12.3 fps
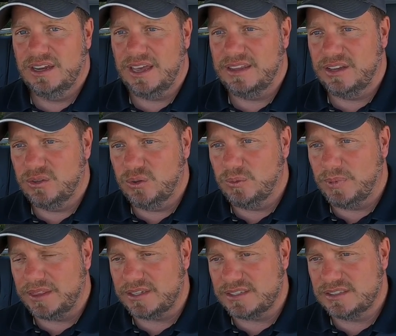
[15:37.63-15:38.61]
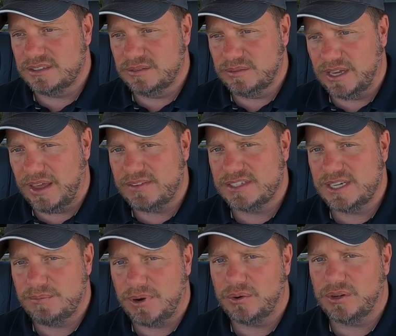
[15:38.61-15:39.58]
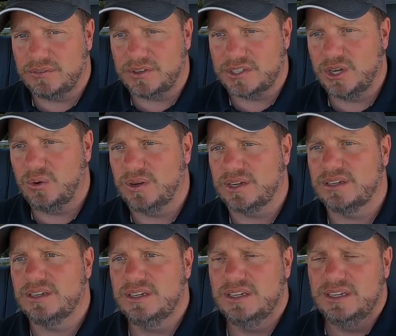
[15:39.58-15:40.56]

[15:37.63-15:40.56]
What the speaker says: and they do about this, have the same power delivery towing.